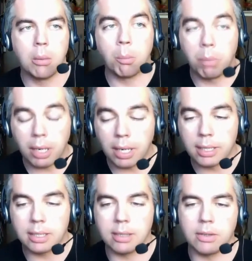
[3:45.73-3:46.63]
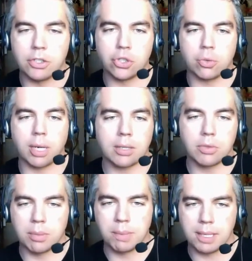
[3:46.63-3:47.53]
But the
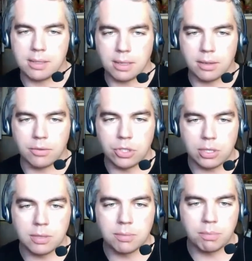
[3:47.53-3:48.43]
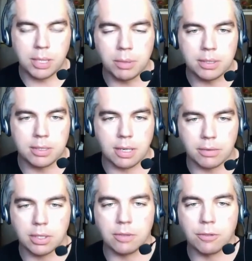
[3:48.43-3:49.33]
directory piece of just people
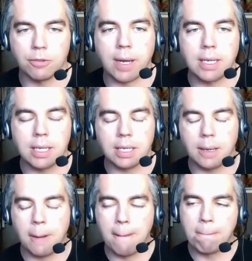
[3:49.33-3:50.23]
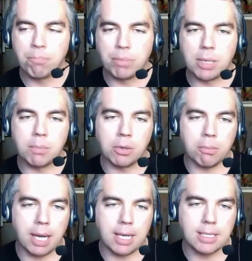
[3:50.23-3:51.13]
discovery and finding people
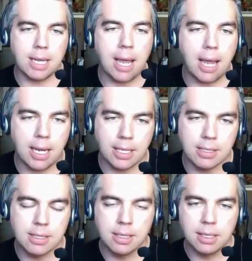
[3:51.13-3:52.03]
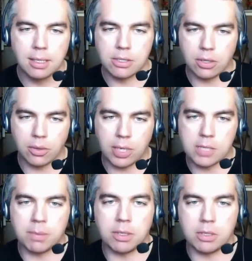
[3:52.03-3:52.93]
by tags. So the way
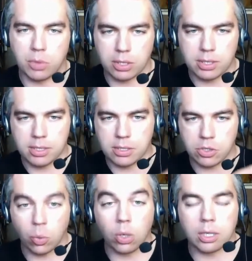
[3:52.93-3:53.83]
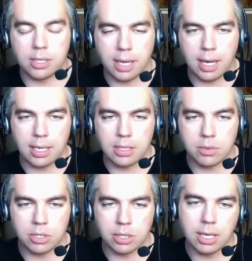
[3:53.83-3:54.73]
Spindows works is there's work tags,
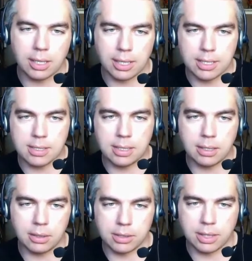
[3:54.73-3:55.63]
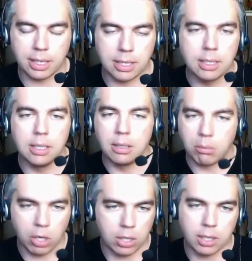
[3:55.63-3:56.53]
which are kind of like skills, like
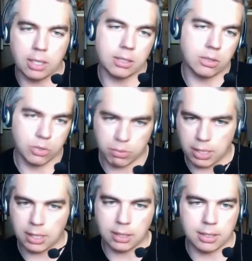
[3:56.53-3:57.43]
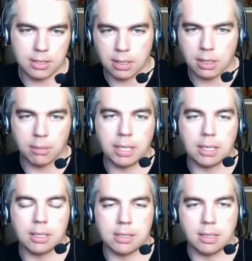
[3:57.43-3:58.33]
marketing, social media, lean startup, that
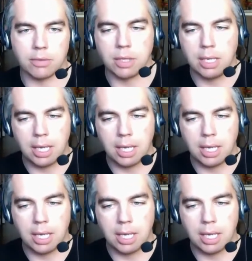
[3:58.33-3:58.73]
kind of stuff.